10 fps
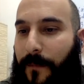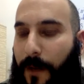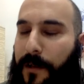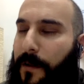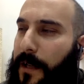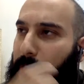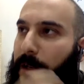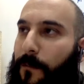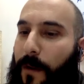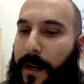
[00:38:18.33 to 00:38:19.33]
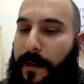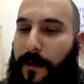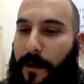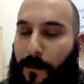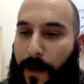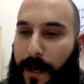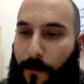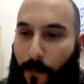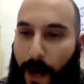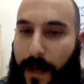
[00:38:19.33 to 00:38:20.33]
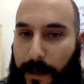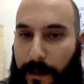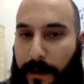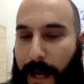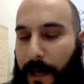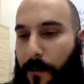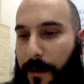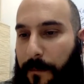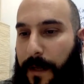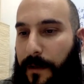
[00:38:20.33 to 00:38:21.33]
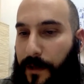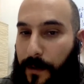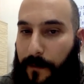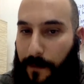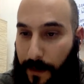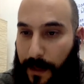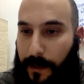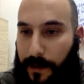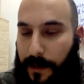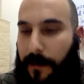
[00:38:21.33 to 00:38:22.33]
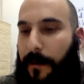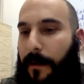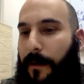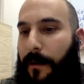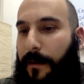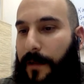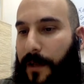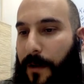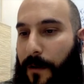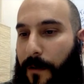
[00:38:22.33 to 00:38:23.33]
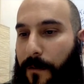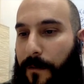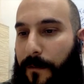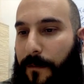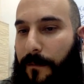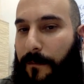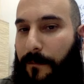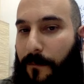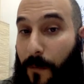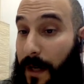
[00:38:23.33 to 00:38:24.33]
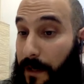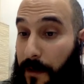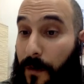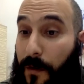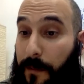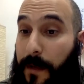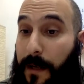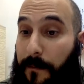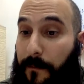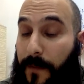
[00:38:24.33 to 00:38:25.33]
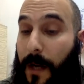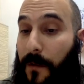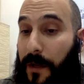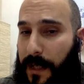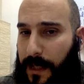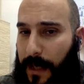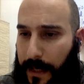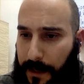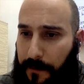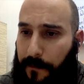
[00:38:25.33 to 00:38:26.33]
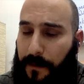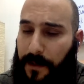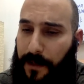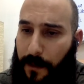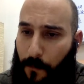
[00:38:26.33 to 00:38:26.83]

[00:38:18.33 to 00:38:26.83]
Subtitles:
Or sorry, you could write ye, and it would mean two different things. So, what do those mean? Now, there's a slight difference.